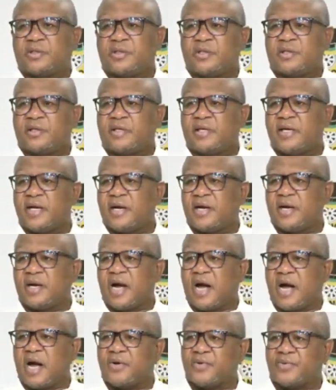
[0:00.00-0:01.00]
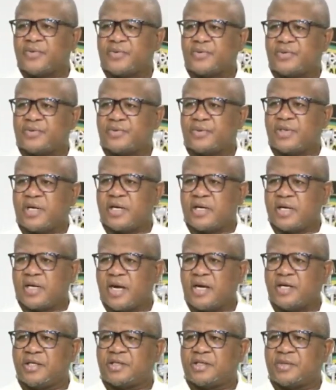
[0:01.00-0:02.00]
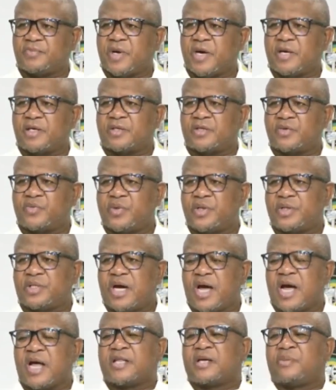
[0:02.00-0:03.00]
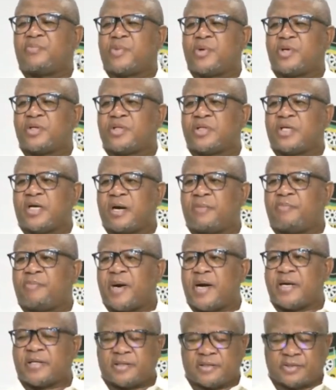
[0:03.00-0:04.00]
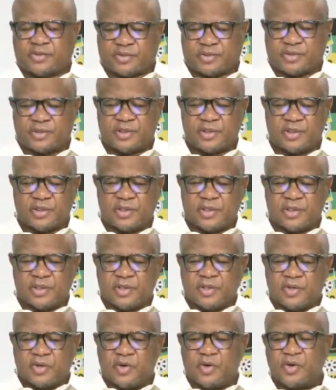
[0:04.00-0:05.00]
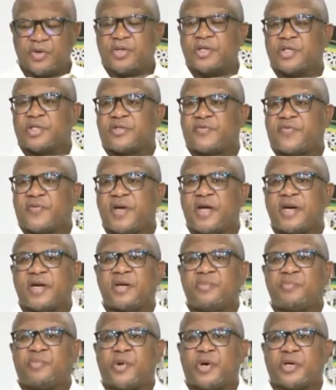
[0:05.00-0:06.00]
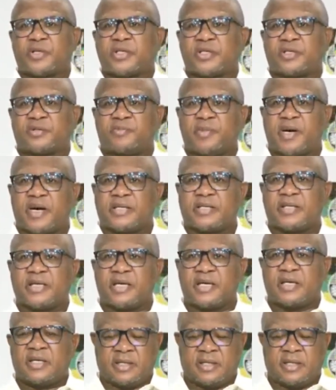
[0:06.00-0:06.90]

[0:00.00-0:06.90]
clearinghouse, engagement with other political parties on this very important matter